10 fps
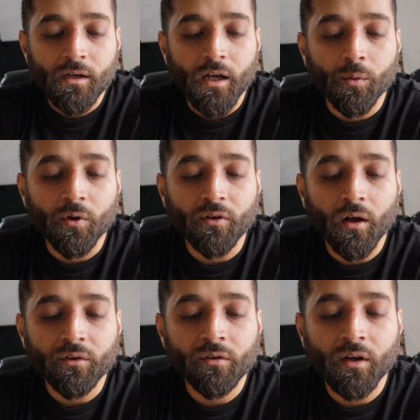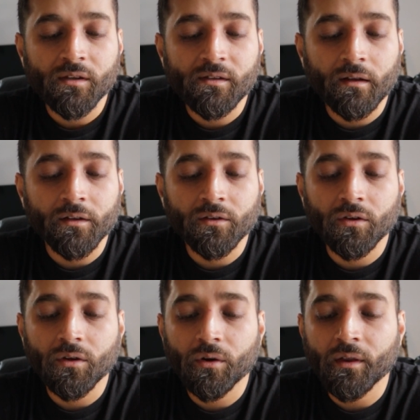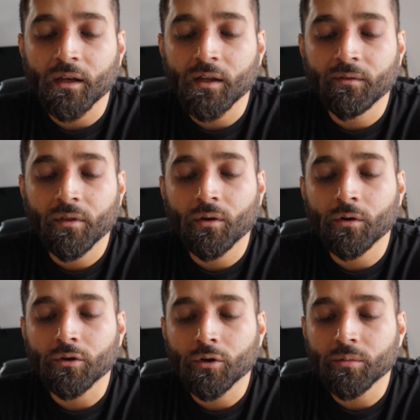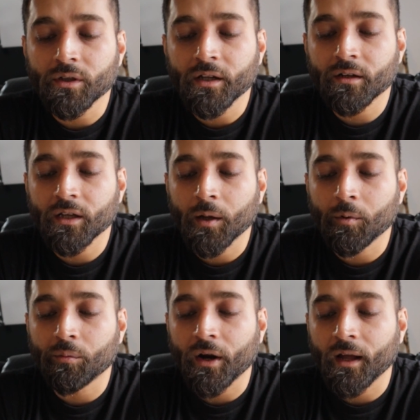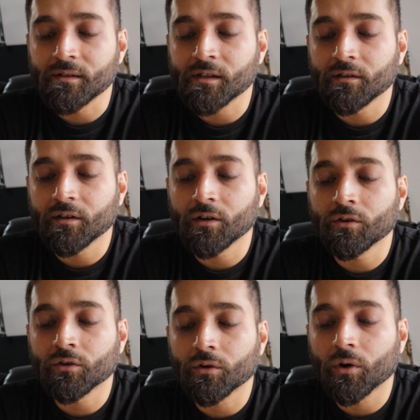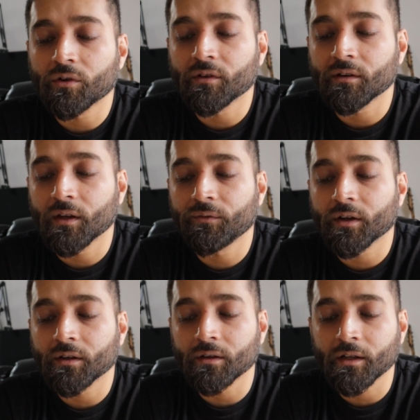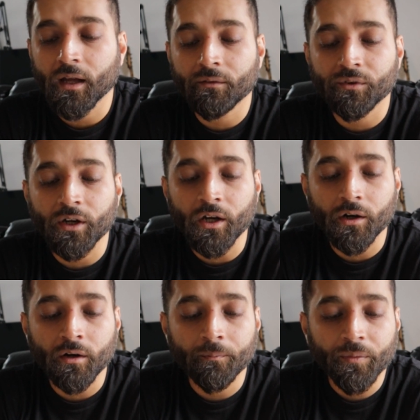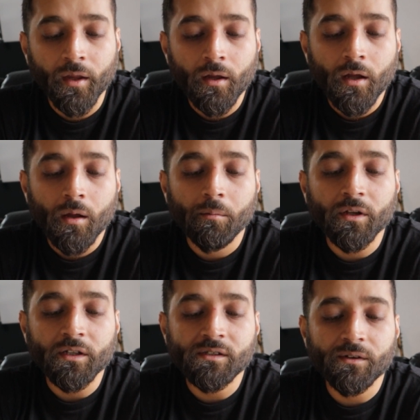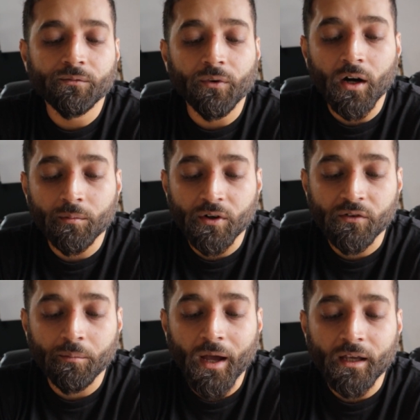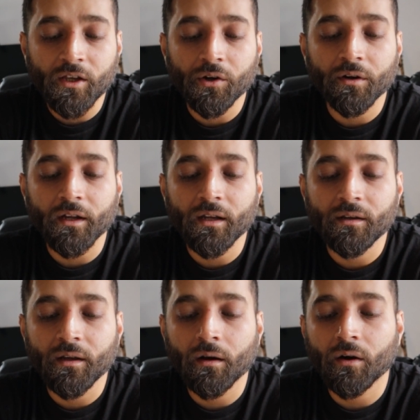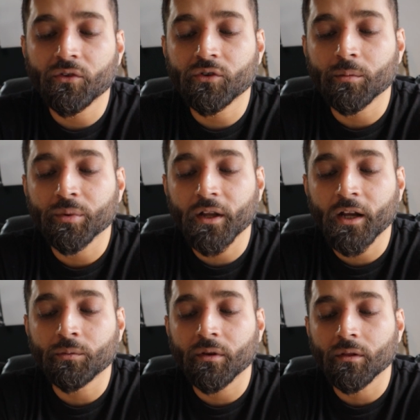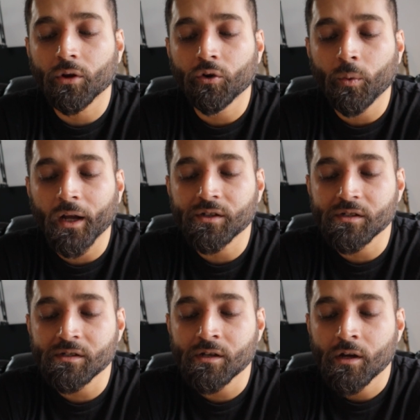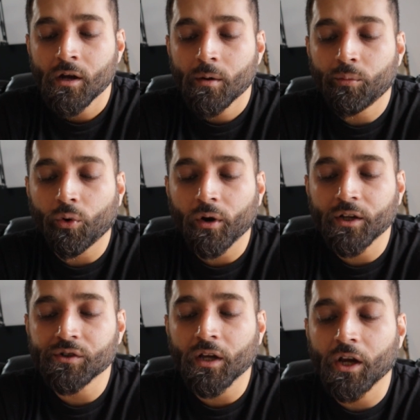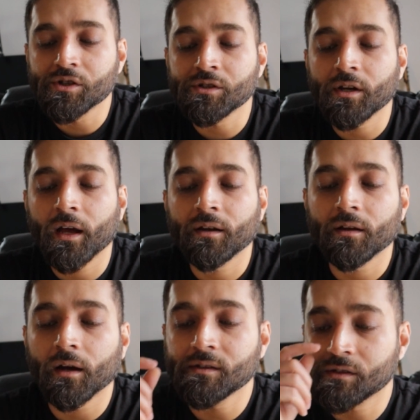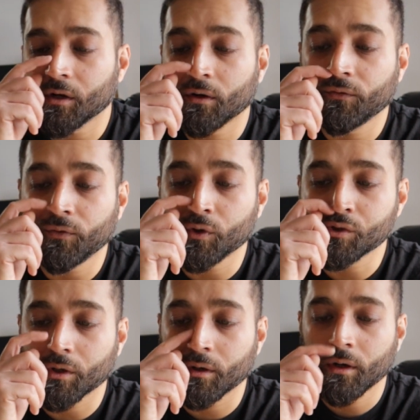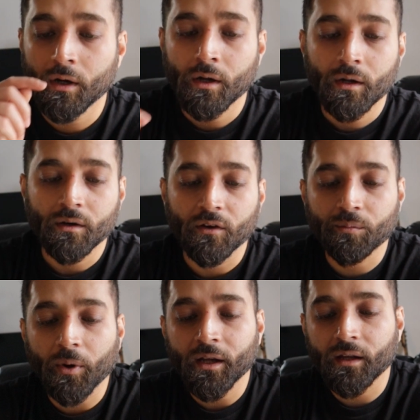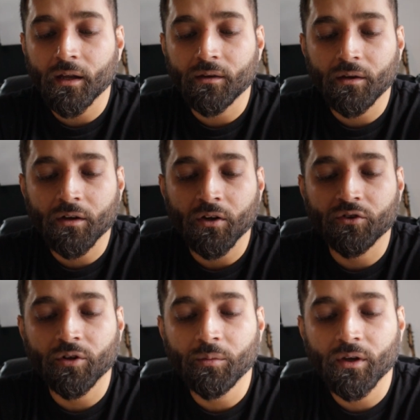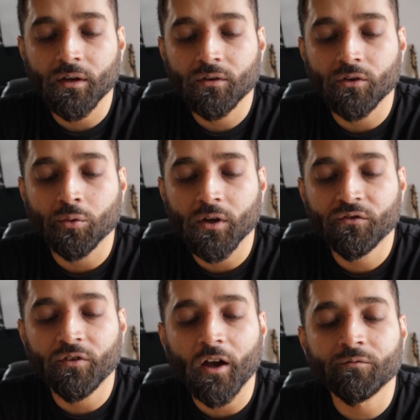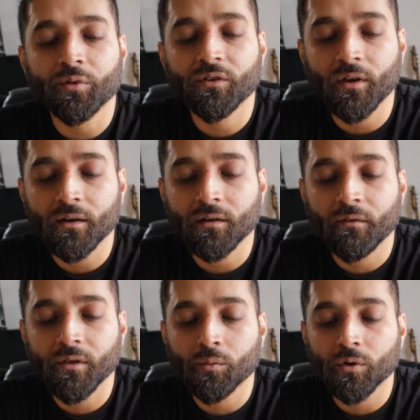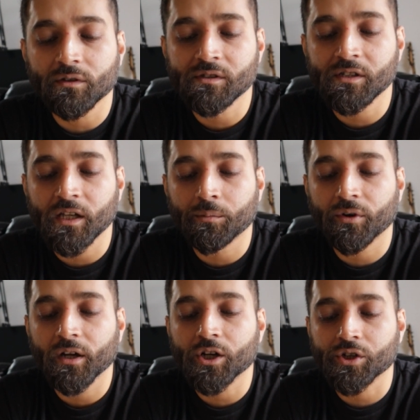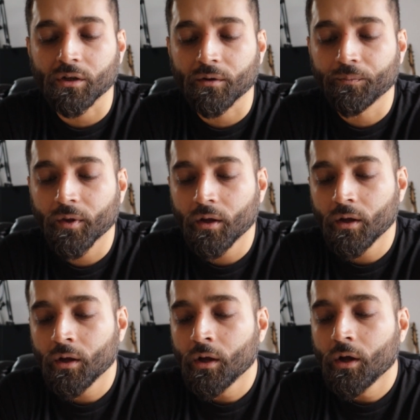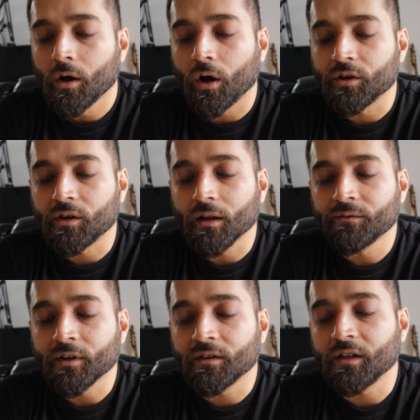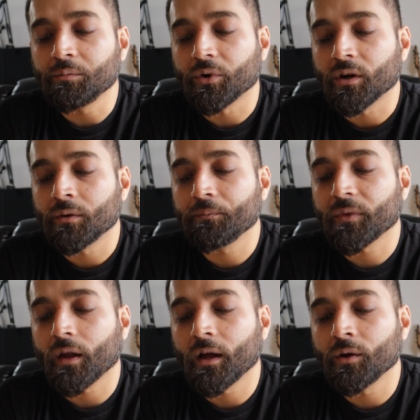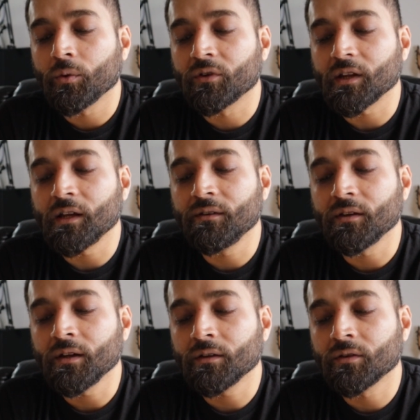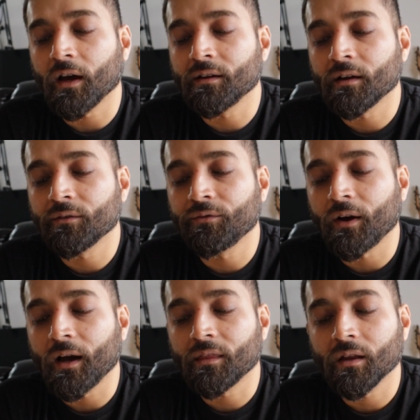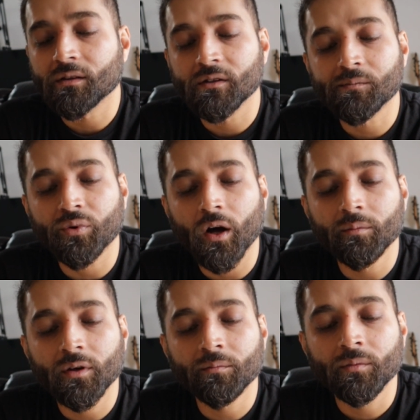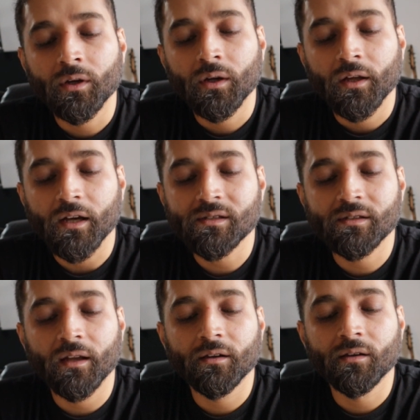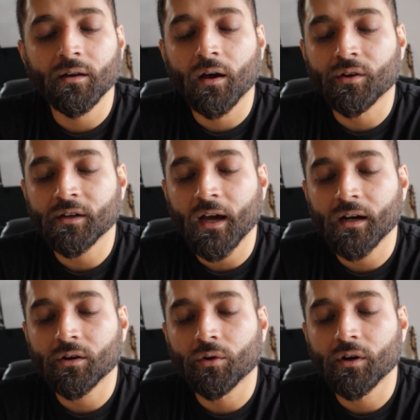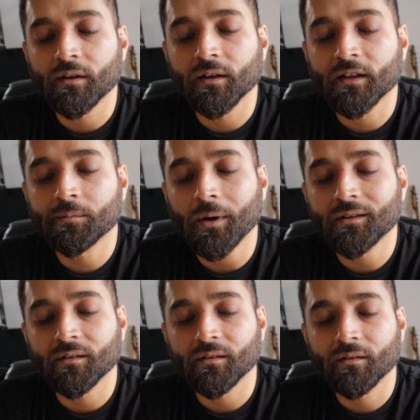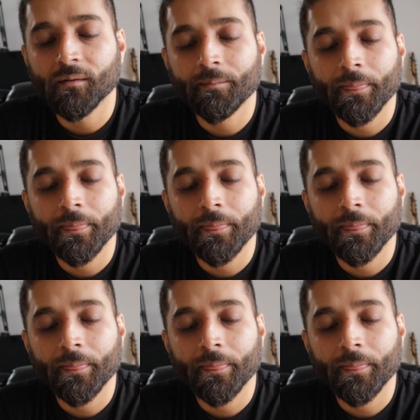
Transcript: It was also unsettling to know that even though globally acclaimed brands continue to grow significantly every year, millions of farmers back here in India are still plagued with low wages, poor education, and an uncertain future, despite India contributing to 25% of the world's tea production. On delving deeper, it was easy to identify that this problem extended to other categories like spices.